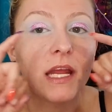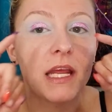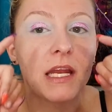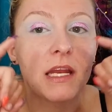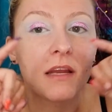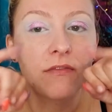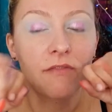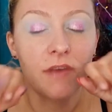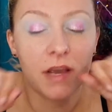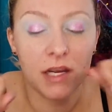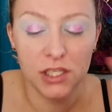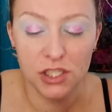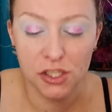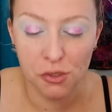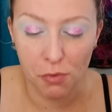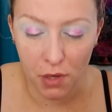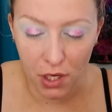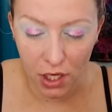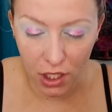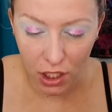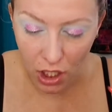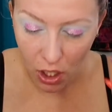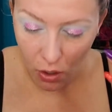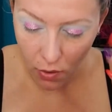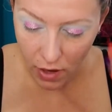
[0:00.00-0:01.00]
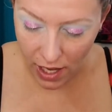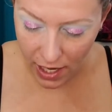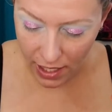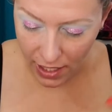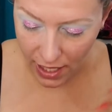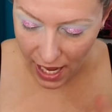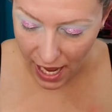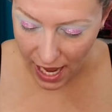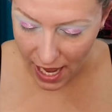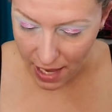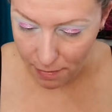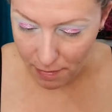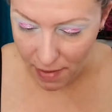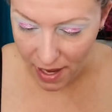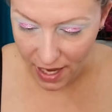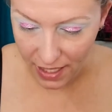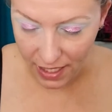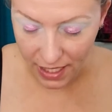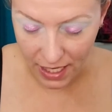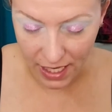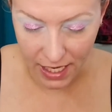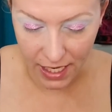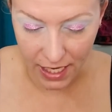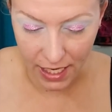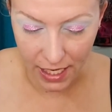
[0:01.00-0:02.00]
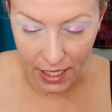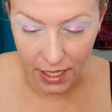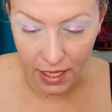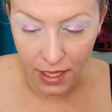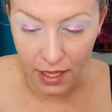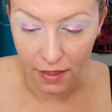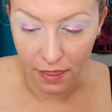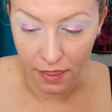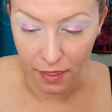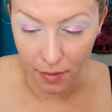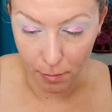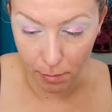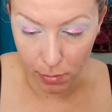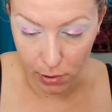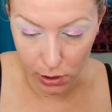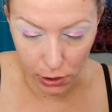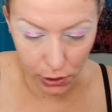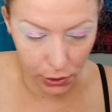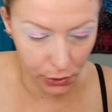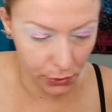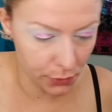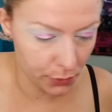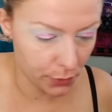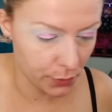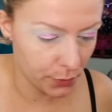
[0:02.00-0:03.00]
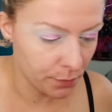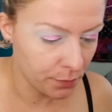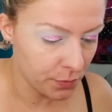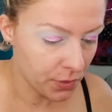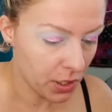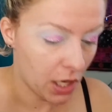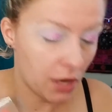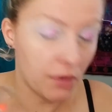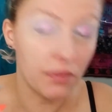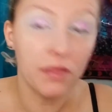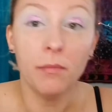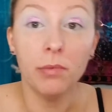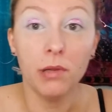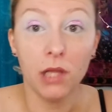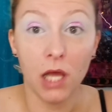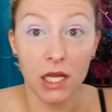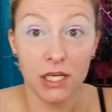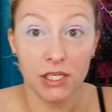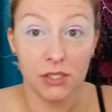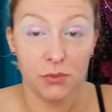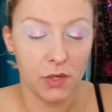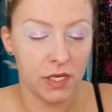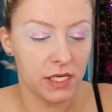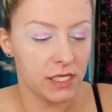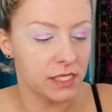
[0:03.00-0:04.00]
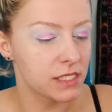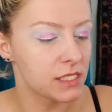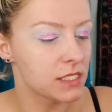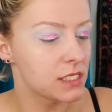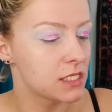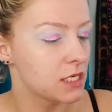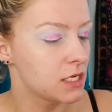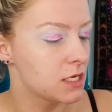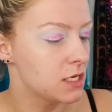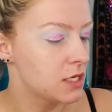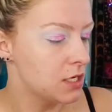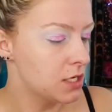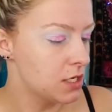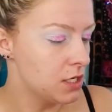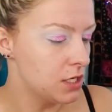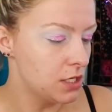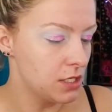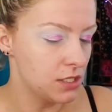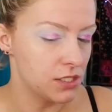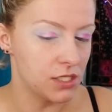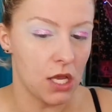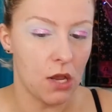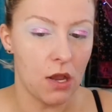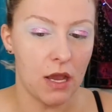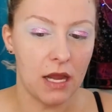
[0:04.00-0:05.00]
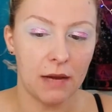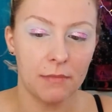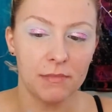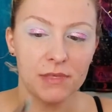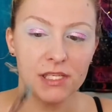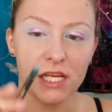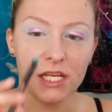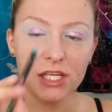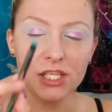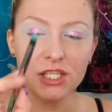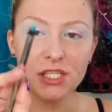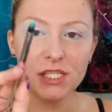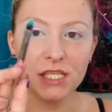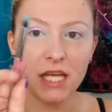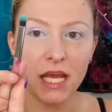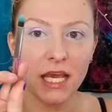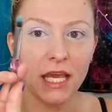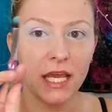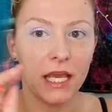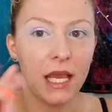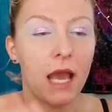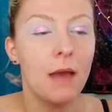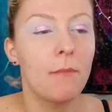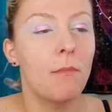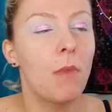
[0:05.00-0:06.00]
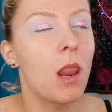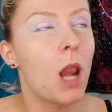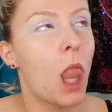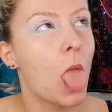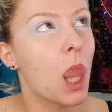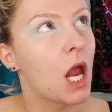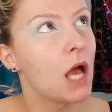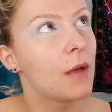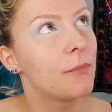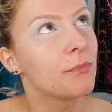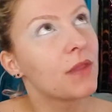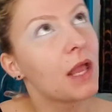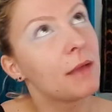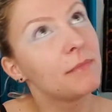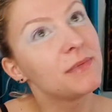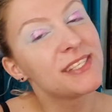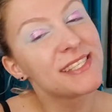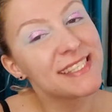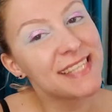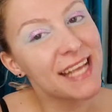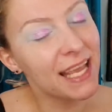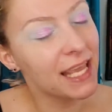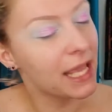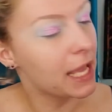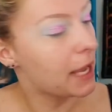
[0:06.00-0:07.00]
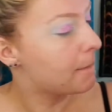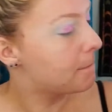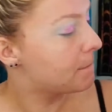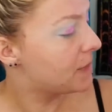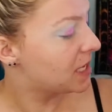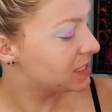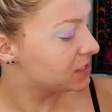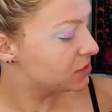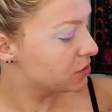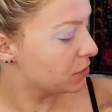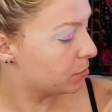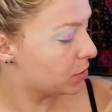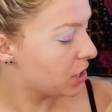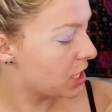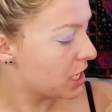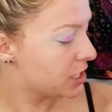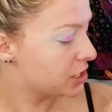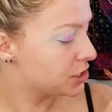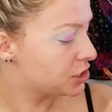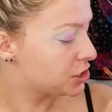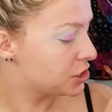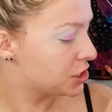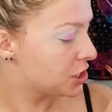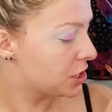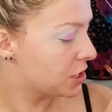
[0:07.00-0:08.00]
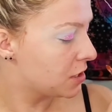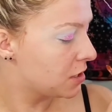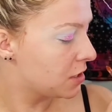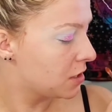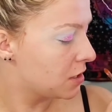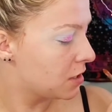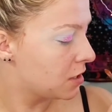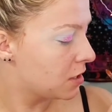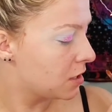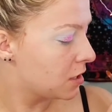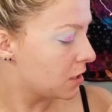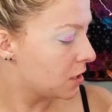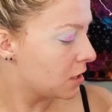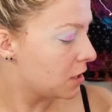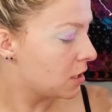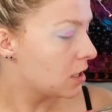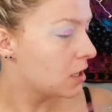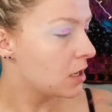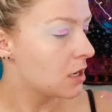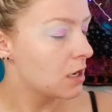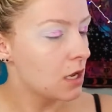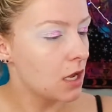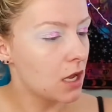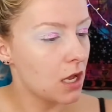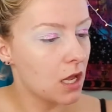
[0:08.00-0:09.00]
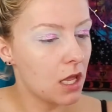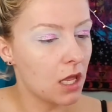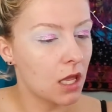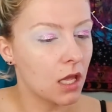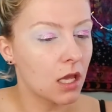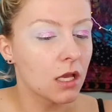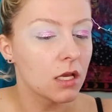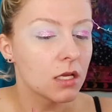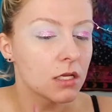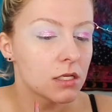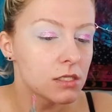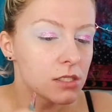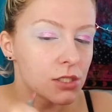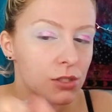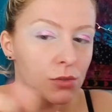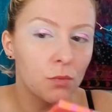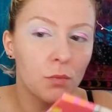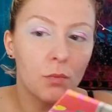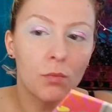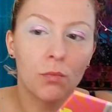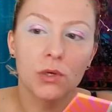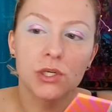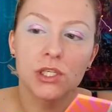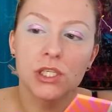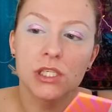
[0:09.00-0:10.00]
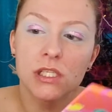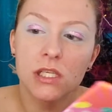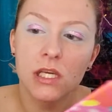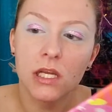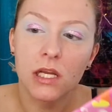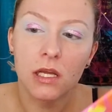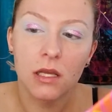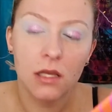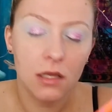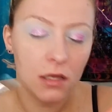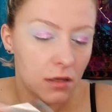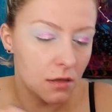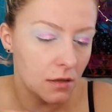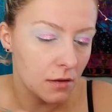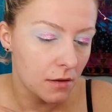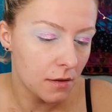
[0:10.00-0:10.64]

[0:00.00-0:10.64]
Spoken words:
effect. So we're gonna go ahead and add back in the blue, the Plot Twist. So, and I'm just taking a pencil brush, and we're just gonna